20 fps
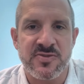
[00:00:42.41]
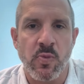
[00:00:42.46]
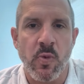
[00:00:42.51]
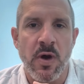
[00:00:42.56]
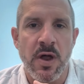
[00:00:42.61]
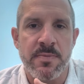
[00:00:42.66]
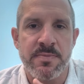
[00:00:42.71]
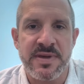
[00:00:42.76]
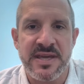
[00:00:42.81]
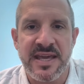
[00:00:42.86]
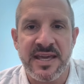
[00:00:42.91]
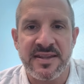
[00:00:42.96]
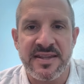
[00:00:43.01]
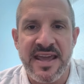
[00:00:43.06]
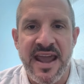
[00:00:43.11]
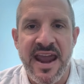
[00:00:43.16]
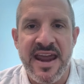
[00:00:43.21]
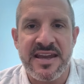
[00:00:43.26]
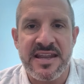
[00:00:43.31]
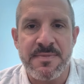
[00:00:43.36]
One being the
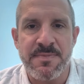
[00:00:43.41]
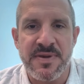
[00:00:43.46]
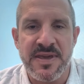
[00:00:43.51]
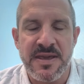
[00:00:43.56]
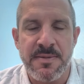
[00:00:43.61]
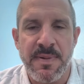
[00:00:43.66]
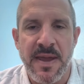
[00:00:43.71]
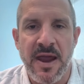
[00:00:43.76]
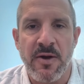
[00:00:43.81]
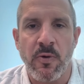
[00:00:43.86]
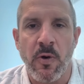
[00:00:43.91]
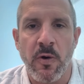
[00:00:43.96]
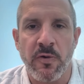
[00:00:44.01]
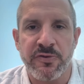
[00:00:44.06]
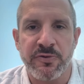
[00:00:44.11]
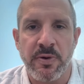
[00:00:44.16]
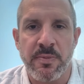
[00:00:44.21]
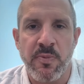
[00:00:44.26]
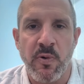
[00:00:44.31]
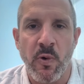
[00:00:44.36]
ADP
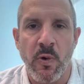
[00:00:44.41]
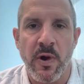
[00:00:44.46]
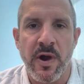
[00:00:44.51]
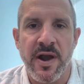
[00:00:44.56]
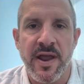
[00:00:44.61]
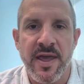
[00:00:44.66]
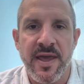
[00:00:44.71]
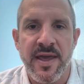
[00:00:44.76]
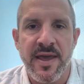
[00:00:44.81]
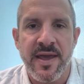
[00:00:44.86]
payrolls report,